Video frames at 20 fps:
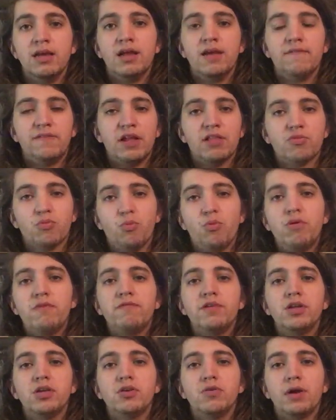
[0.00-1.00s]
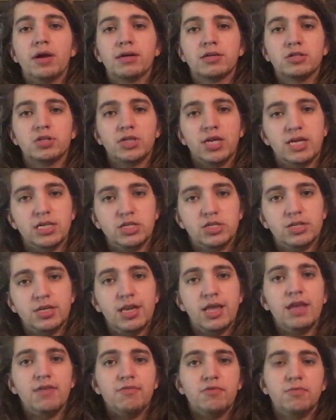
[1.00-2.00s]
If that's one video I could change,
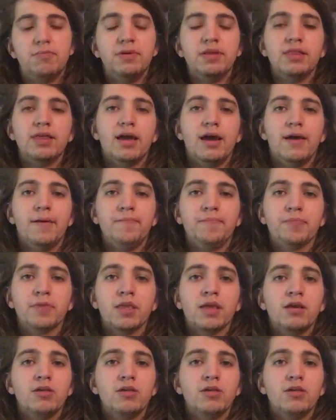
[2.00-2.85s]
it would be that.